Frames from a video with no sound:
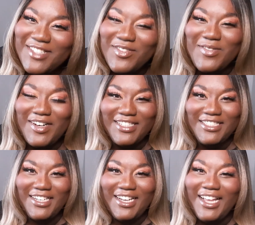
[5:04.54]
for
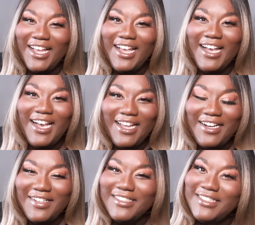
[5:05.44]
watching, and
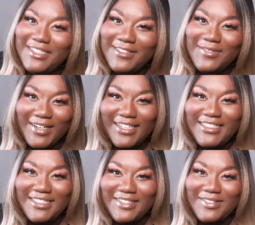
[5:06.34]
I'll see you when I
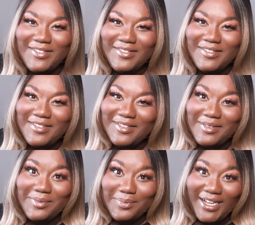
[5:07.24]
see you.
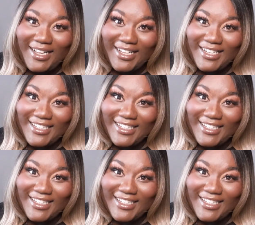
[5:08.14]
Bye.